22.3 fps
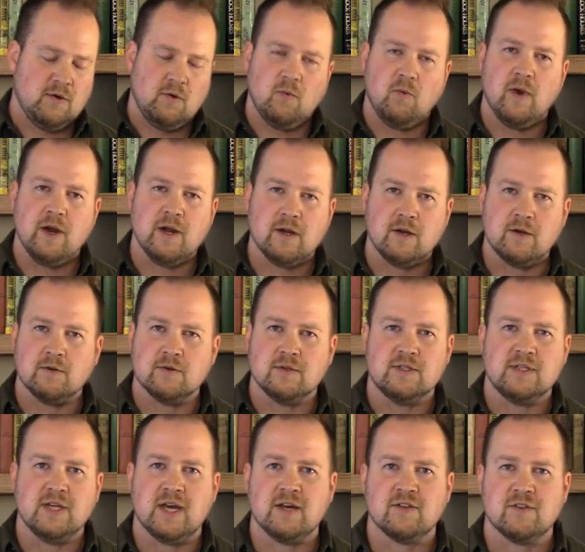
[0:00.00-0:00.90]
Where, O
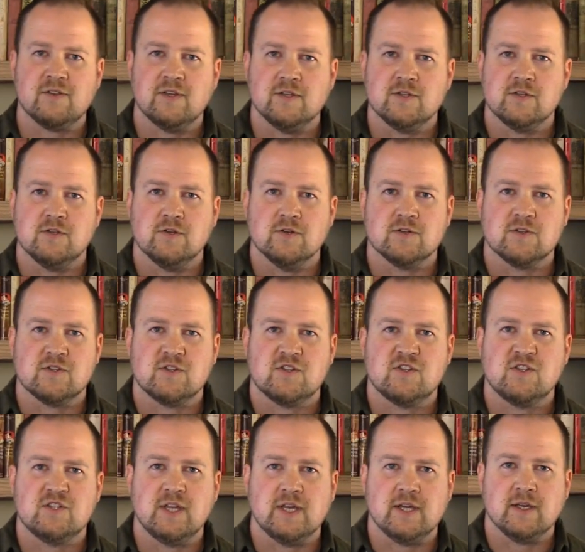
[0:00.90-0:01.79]
death, is your
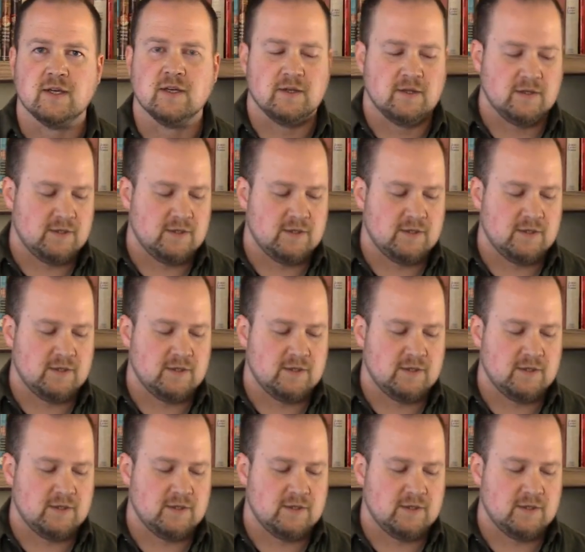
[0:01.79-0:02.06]
sting?